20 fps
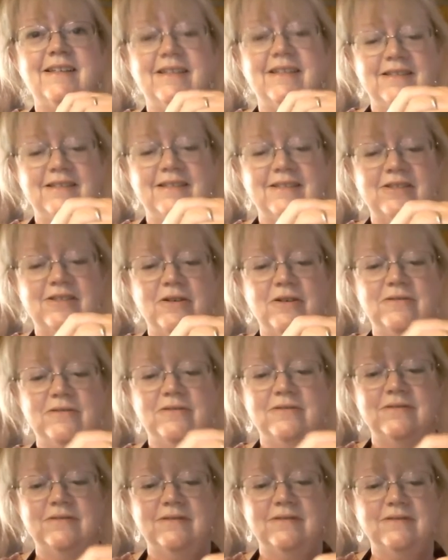So,
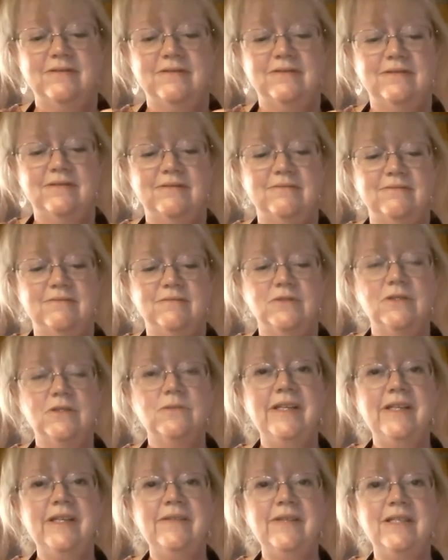more
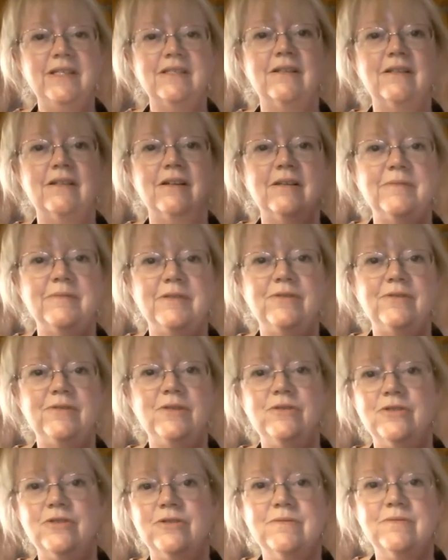weaving to come in
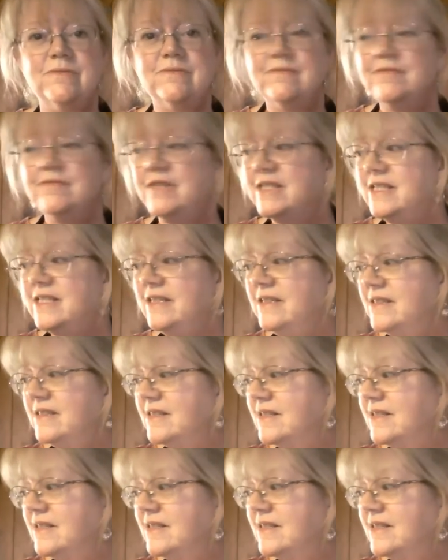future visits,